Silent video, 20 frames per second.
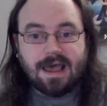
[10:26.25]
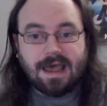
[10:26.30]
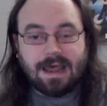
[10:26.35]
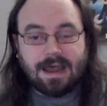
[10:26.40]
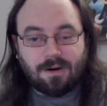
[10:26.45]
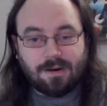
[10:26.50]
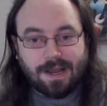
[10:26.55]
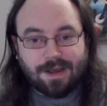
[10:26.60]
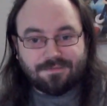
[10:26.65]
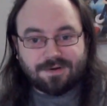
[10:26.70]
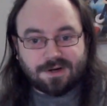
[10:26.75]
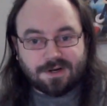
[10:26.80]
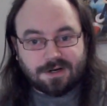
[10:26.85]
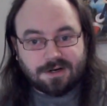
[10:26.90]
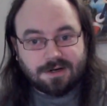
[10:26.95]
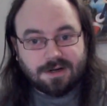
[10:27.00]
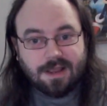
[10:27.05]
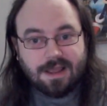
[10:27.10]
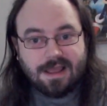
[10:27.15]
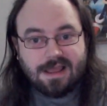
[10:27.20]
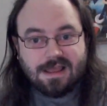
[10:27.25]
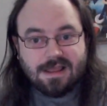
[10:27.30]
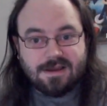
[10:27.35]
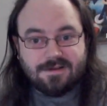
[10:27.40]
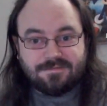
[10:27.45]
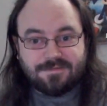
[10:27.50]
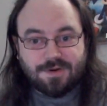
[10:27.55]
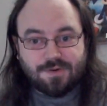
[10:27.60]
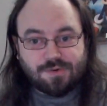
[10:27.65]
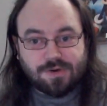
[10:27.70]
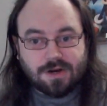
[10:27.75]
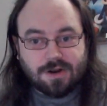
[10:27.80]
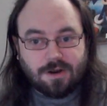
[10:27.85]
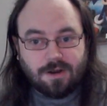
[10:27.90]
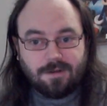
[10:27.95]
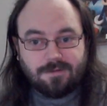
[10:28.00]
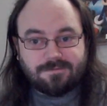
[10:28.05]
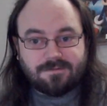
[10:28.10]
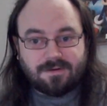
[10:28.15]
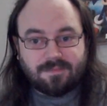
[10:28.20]
However, if you
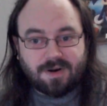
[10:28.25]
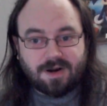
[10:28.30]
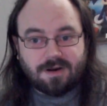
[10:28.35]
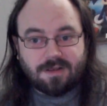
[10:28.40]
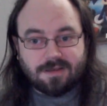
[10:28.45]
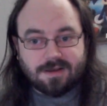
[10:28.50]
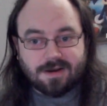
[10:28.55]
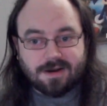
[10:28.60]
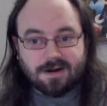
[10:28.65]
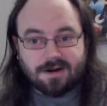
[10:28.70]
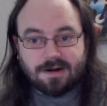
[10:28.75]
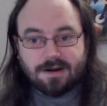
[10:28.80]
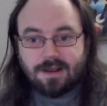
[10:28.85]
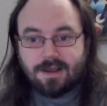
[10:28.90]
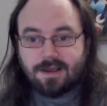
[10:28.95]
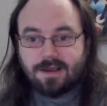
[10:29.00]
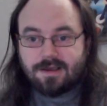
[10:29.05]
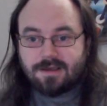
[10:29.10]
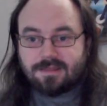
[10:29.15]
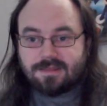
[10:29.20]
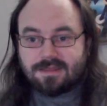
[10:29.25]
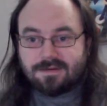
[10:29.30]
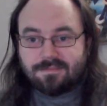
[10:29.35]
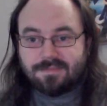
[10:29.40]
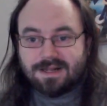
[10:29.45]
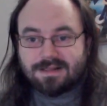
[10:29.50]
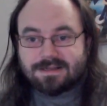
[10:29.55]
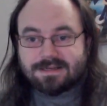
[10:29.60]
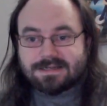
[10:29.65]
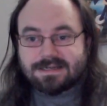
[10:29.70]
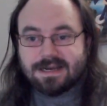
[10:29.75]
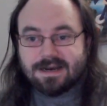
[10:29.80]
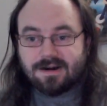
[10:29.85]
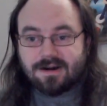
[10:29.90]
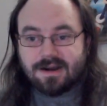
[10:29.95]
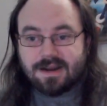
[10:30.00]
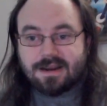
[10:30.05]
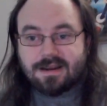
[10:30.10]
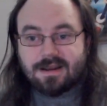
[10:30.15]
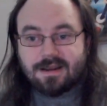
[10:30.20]
recall from earlier, the
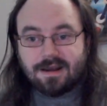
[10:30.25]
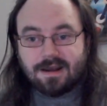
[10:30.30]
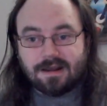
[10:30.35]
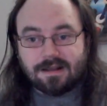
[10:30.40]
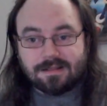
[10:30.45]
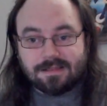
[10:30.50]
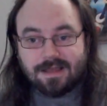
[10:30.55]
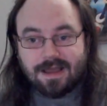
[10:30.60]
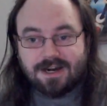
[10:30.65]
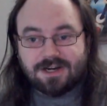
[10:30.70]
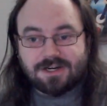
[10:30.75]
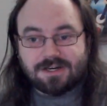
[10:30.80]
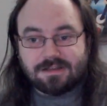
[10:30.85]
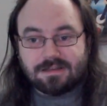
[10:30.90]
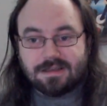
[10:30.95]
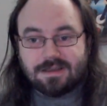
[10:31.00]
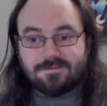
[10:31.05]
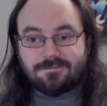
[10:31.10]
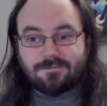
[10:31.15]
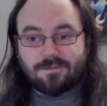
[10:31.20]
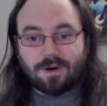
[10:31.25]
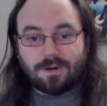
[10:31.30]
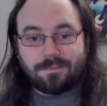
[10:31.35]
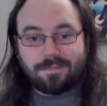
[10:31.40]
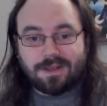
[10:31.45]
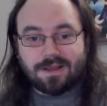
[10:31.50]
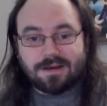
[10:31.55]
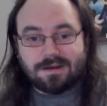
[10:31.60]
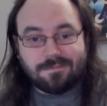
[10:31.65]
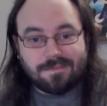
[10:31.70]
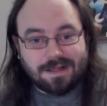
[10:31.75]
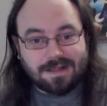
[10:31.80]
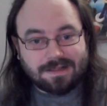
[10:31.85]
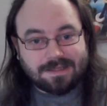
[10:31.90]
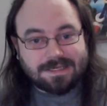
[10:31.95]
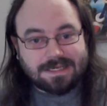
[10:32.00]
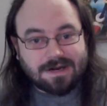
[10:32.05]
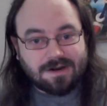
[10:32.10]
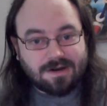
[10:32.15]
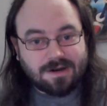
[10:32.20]
military allegedly forbid
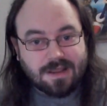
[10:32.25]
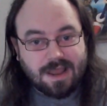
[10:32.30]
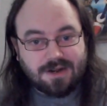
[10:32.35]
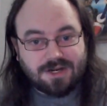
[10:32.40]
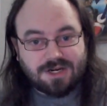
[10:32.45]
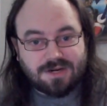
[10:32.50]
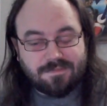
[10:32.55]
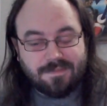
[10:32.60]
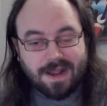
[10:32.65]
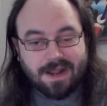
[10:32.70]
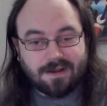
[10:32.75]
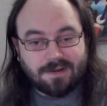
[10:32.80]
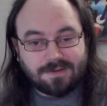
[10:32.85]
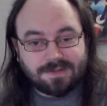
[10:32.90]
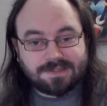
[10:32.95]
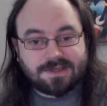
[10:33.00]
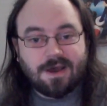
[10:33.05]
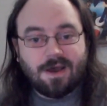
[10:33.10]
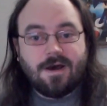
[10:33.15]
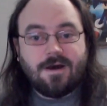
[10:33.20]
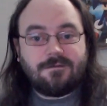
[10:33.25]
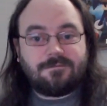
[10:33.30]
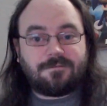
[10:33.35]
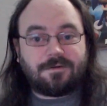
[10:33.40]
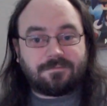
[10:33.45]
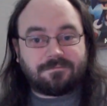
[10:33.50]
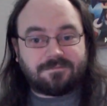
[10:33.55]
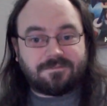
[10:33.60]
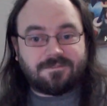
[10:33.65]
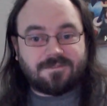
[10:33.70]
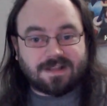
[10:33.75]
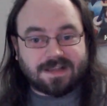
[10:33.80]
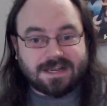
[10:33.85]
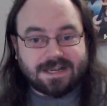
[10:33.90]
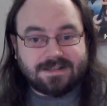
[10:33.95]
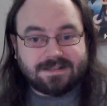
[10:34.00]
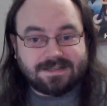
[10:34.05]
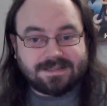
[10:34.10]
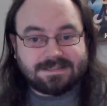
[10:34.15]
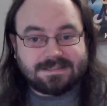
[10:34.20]
military-aged males from
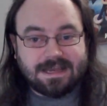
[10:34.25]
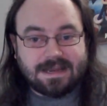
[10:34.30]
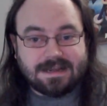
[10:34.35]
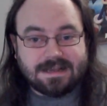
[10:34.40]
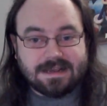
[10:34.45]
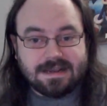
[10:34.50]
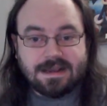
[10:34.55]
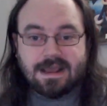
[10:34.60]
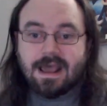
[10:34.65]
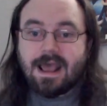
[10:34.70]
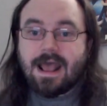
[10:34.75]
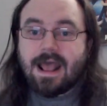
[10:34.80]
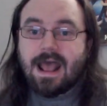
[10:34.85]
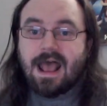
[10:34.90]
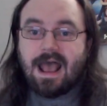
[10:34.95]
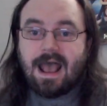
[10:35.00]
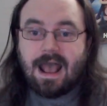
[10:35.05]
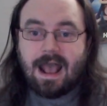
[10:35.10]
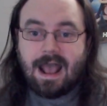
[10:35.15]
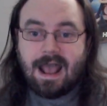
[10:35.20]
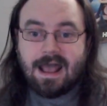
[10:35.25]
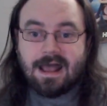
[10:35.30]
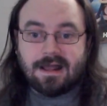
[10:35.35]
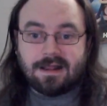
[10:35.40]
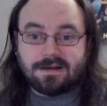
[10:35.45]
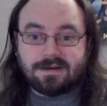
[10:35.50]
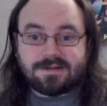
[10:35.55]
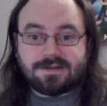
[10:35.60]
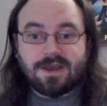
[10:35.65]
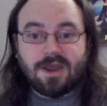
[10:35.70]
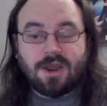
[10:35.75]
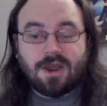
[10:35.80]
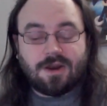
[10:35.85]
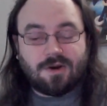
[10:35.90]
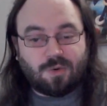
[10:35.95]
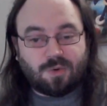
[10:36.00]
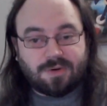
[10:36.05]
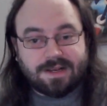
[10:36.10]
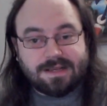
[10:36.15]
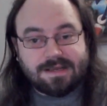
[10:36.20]
fleeing the city, and
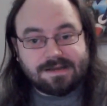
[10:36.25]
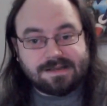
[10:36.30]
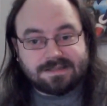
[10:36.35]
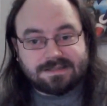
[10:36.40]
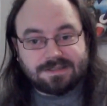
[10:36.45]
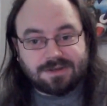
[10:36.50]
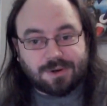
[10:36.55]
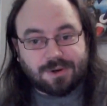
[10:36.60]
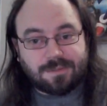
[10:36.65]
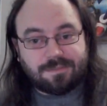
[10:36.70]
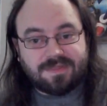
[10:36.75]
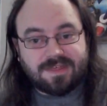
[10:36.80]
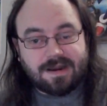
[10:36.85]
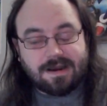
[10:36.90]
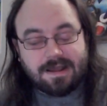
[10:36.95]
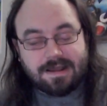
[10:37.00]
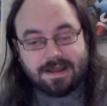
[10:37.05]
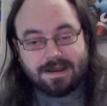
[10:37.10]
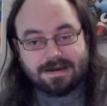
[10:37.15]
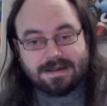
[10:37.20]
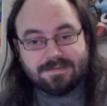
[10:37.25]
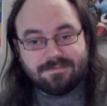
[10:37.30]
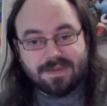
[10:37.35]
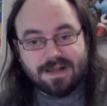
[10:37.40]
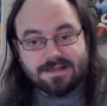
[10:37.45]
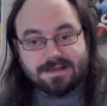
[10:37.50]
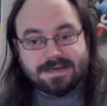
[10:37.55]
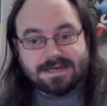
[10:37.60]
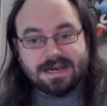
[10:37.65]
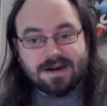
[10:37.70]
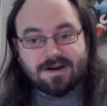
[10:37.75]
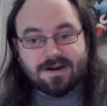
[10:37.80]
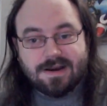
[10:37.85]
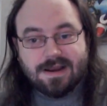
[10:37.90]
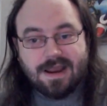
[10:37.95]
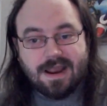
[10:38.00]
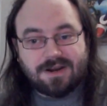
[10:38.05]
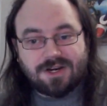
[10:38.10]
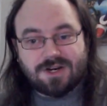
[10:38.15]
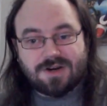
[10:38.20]
we assume that any
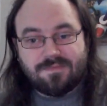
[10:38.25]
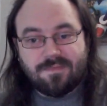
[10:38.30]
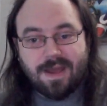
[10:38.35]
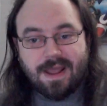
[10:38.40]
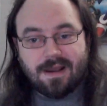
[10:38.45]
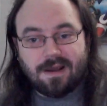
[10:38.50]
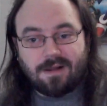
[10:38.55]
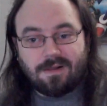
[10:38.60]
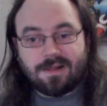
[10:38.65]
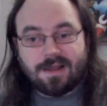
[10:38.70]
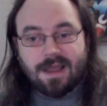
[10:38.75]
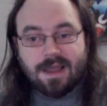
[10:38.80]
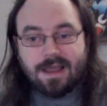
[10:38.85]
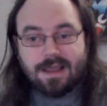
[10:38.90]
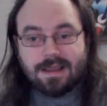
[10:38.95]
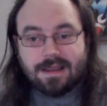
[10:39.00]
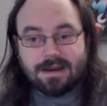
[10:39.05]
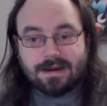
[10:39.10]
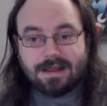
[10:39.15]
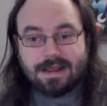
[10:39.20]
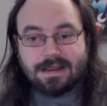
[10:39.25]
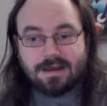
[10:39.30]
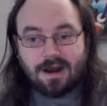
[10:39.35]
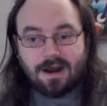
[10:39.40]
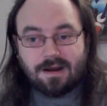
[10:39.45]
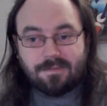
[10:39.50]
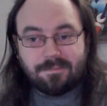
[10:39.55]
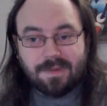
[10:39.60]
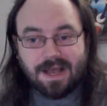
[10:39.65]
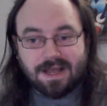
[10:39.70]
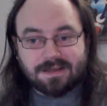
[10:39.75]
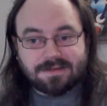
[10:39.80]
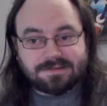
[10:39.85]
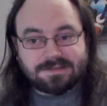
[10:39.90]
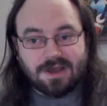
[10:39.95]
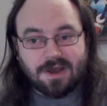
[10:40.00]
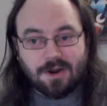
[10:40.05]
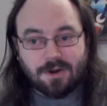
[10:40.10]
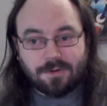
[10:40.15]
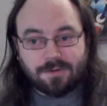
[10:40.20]
military-aged male in a
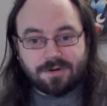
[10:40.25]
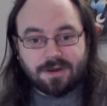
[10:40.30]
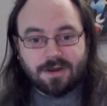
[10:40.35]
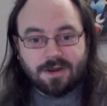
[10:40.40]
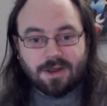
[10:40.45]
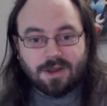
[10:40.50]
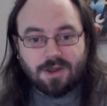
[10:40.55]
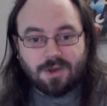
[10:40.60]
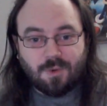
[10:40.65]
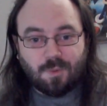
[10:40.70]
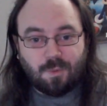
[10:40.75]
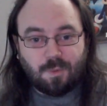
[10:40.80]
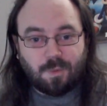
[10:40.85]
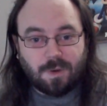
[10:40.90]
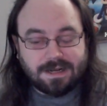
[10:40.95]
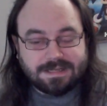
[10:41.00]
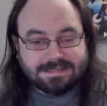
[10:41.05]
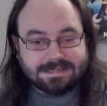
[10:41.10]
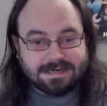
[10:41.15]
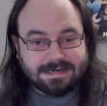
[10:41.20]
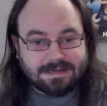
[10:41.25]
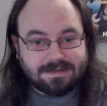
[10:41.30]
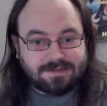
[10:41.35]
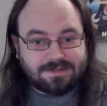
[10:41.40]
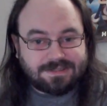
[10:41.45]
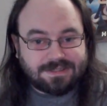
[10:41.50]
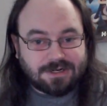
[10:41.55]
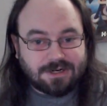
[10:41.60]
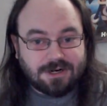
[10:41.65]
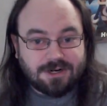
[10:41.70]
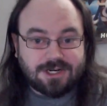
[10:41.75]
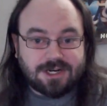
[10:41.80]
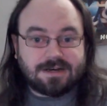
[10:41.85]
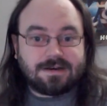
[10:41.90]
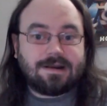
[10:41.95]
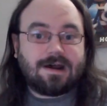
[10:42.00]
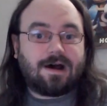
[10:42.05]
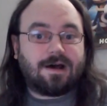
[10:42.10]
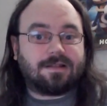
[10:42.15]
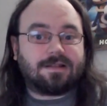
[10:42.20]
combat zone was an
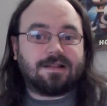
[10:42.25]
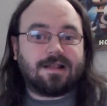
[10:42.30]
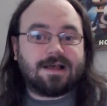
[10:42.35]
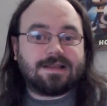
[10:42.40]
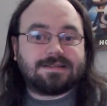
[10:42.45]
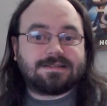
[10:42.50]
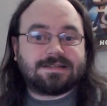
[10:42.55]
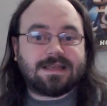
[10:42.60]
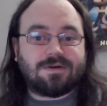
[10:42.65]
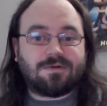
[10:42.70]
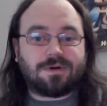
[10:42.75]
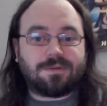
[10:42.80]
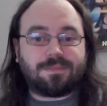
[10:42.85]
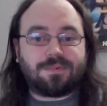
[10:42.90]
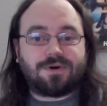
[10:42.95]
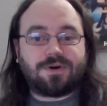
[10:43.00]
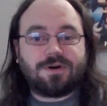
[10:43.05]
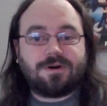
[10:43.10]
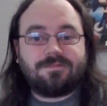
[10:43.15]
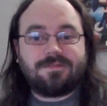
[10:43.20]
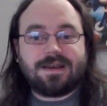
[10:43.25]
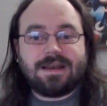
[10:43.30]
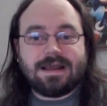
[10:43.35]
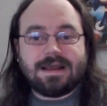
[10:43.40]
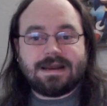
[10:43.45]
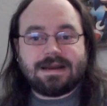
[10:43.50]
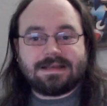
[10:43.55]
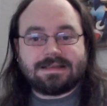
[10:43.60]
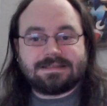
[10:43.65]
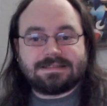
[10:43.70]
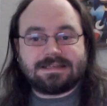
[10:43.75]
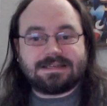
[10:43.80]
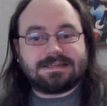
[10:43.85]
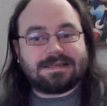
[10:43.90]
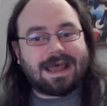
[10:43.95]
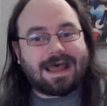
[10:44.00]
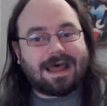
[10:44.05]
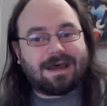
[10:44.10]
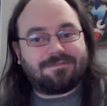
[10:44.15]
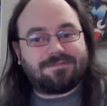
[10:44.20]
insurgent unless they were proven
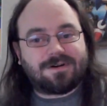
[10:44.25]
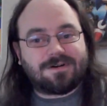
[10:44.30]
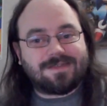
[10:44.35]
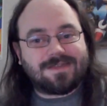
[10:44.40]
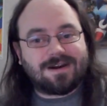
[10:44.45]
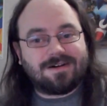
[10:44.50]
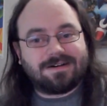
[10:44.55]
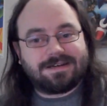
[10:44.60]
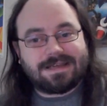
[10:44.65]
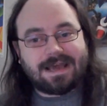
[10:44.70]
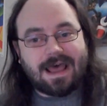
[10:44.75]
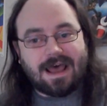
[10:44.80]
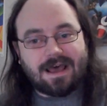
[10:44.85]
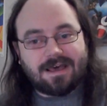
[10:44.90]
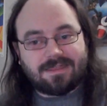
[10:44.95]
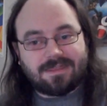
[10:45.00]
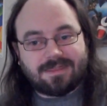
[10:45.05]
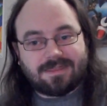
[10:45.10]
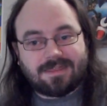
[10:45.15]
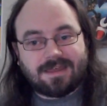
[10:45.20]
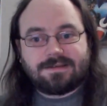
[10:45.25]
innocent after their death.